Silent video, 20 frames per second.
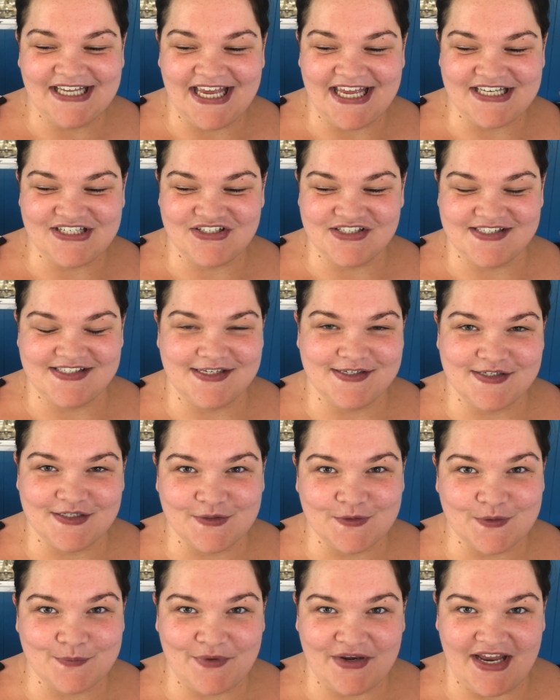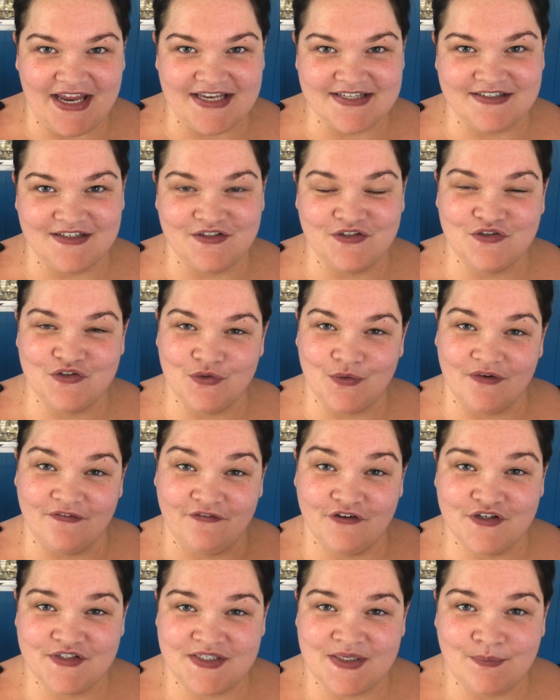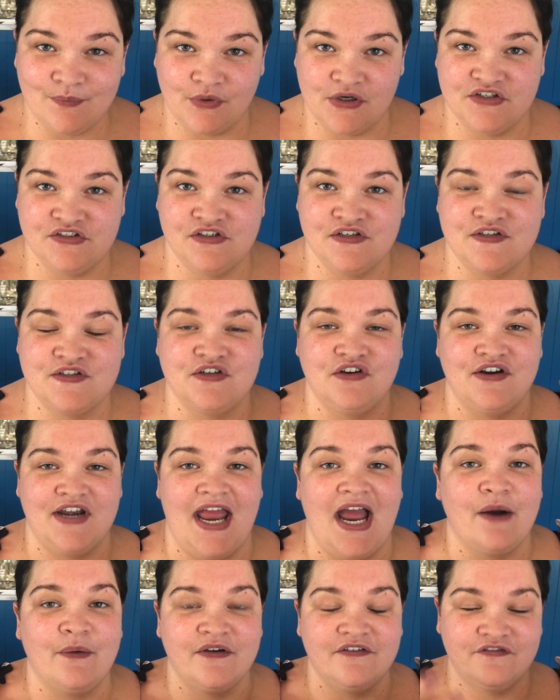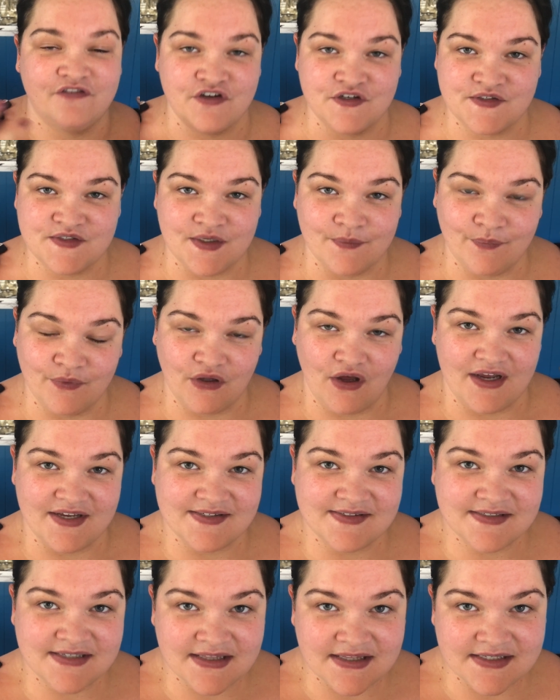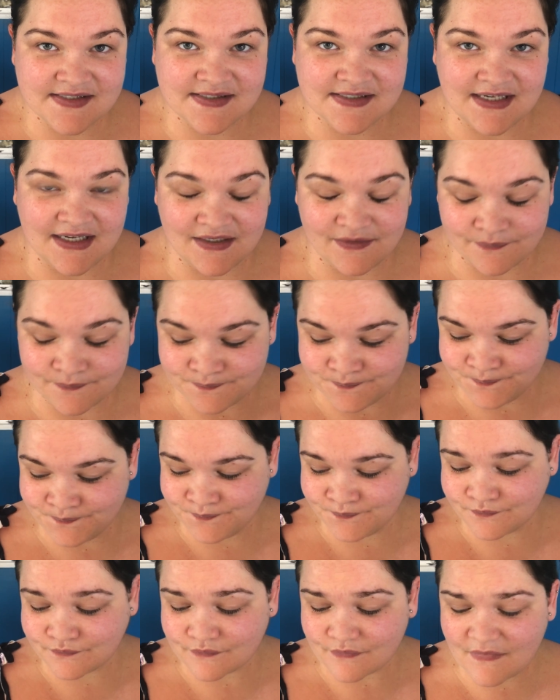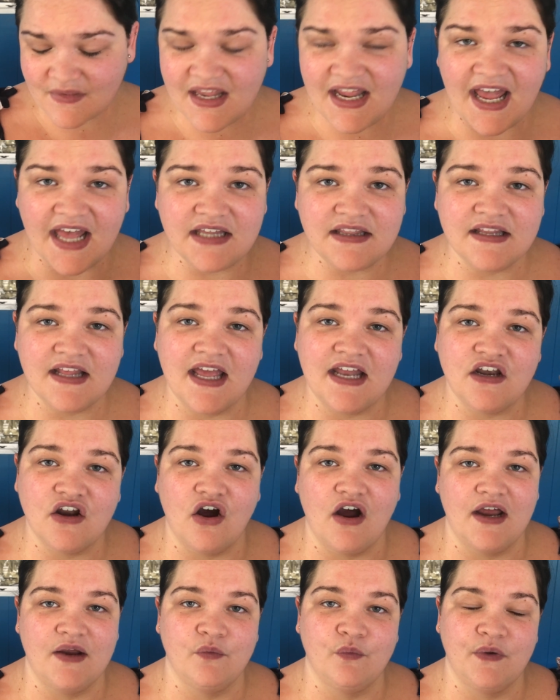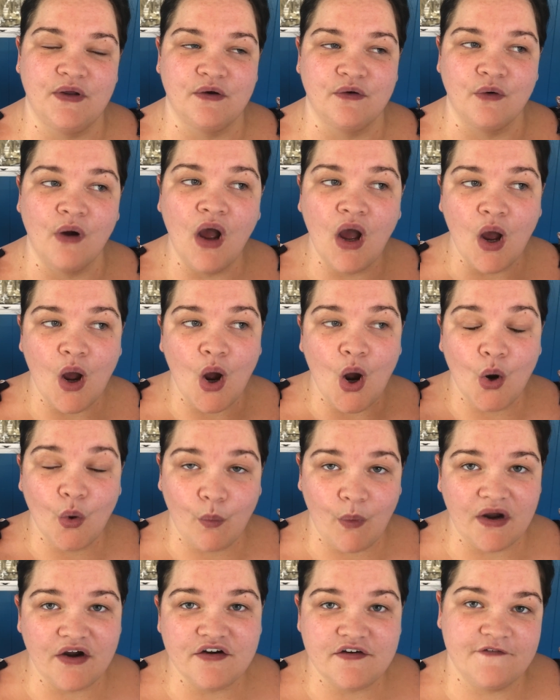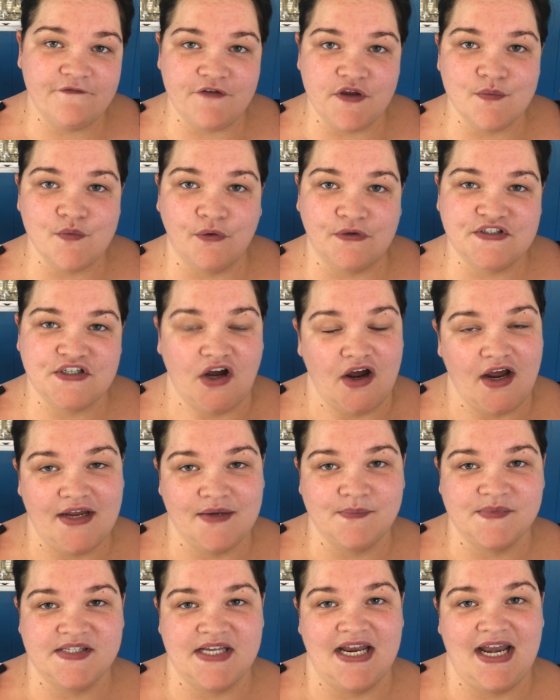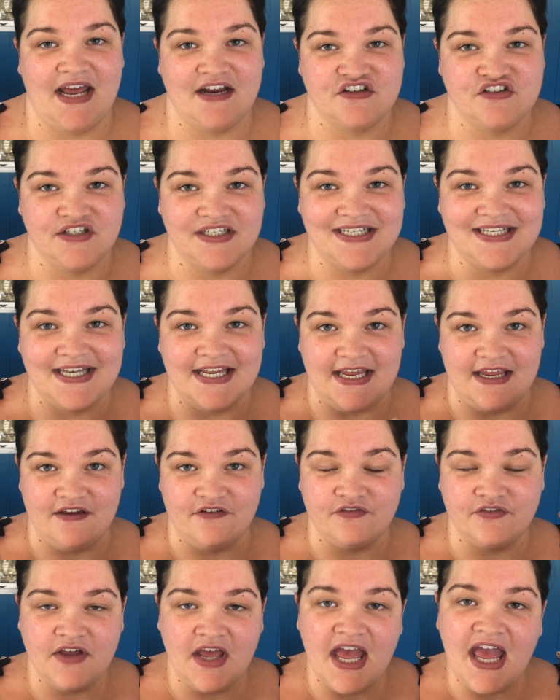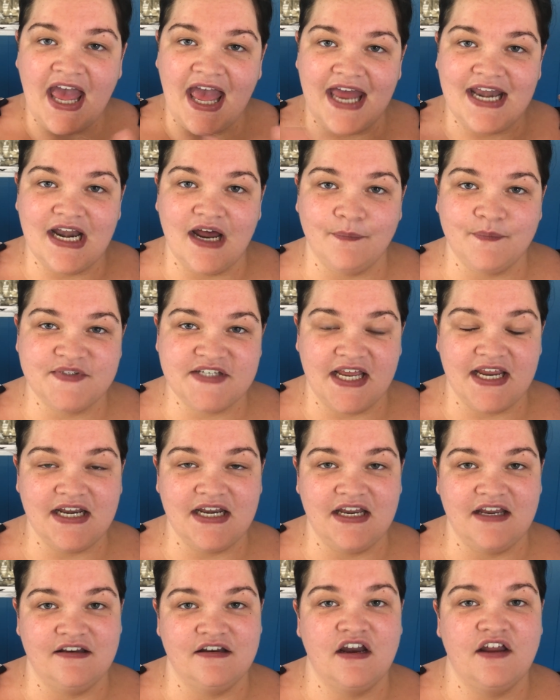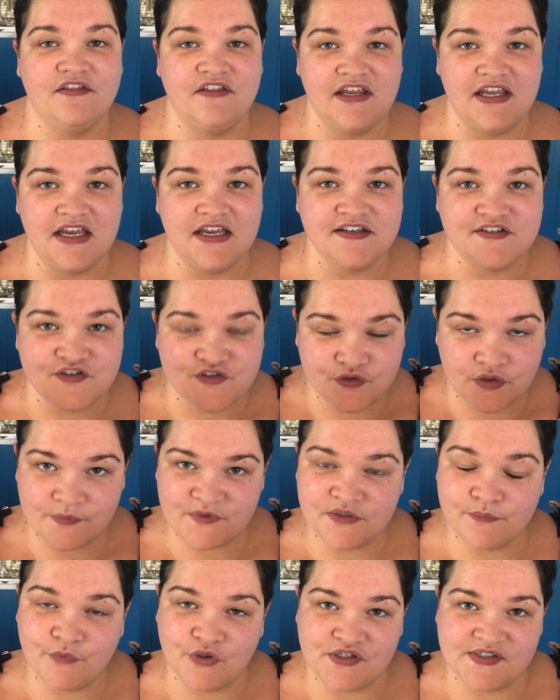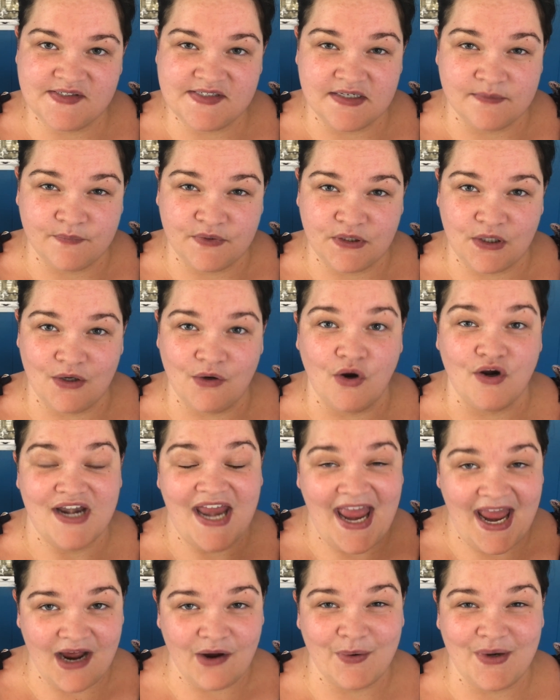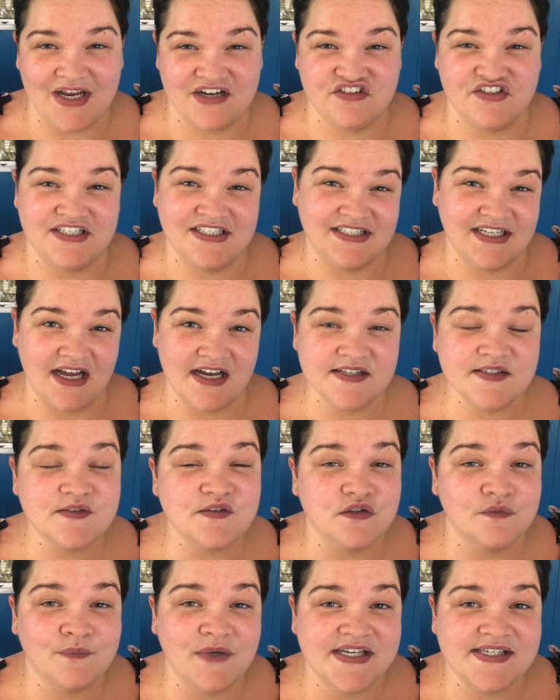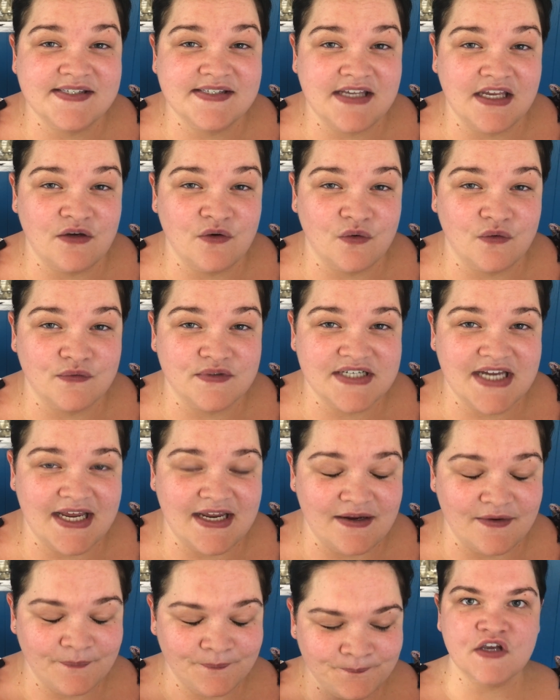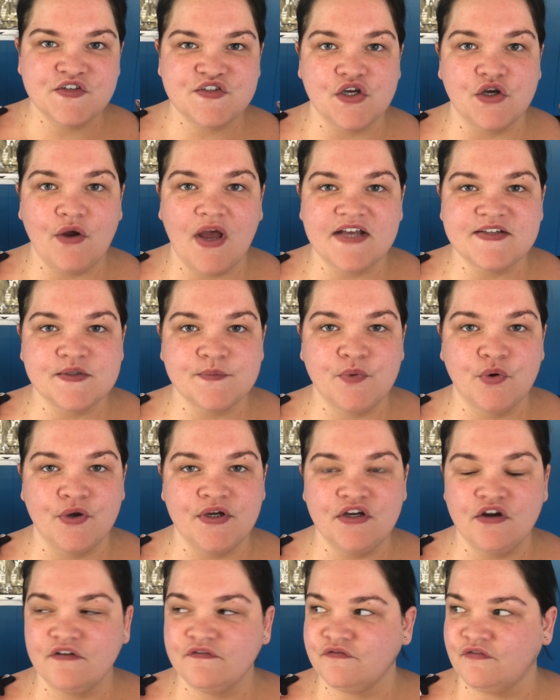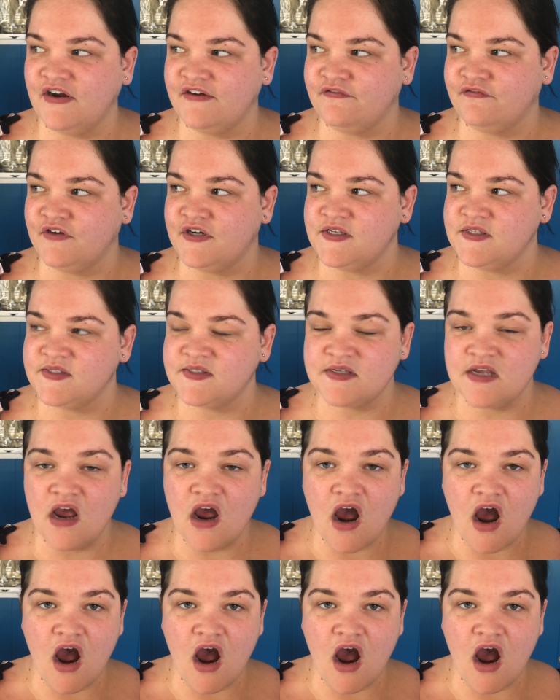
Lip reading: it just is a little bit easier to do a first impressions on how it first applies to the skin. And then I will wear it a few more times and actually leave an update in the description box down below on how it actually lasts on my skin all day. So as a point of reference,